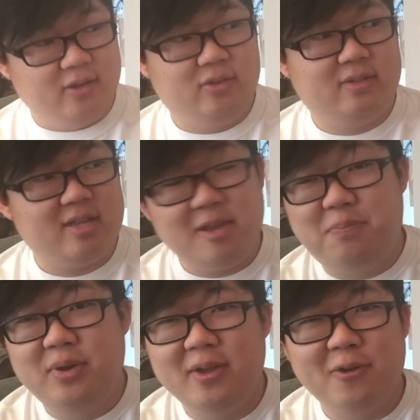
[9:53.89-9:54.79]
a
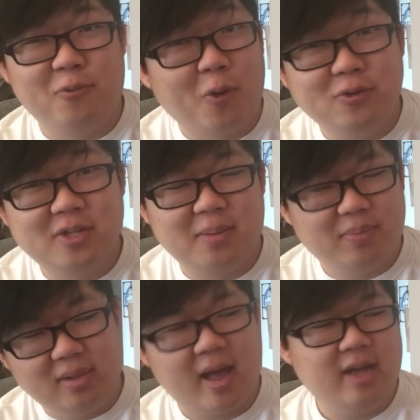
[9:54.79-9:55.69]
deep, engrossing
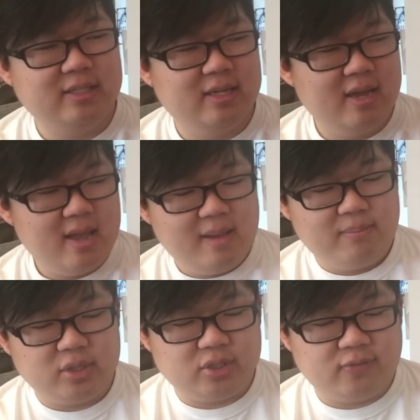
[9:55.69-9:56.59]
plot.
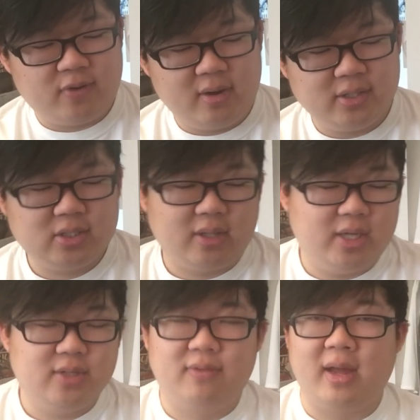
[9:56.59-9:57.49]
But as far as
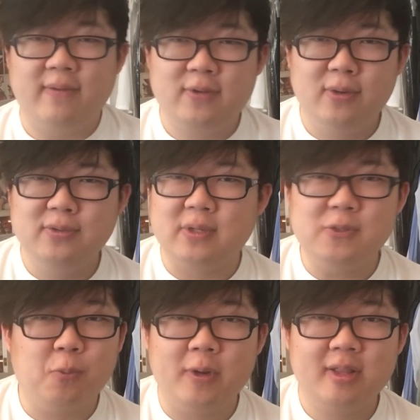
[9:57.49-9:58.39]
slice of life goes,
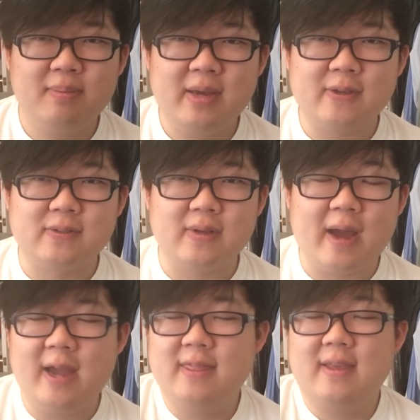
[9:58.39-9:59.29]
it's one of the best.
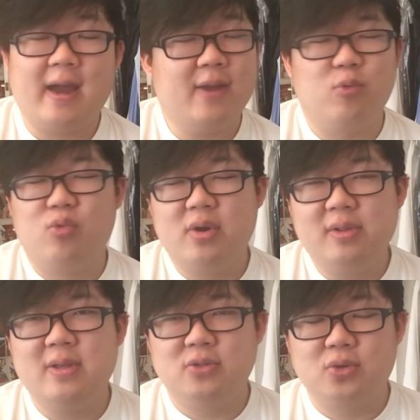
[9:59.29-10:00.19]
I think I
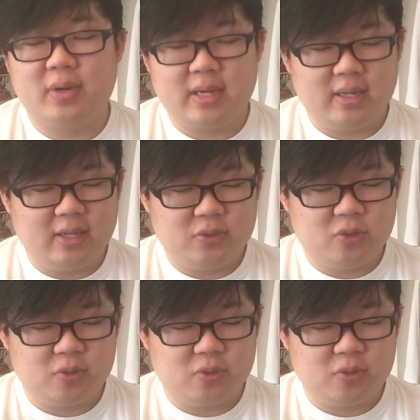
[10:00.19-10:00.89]
really enjoy it. It's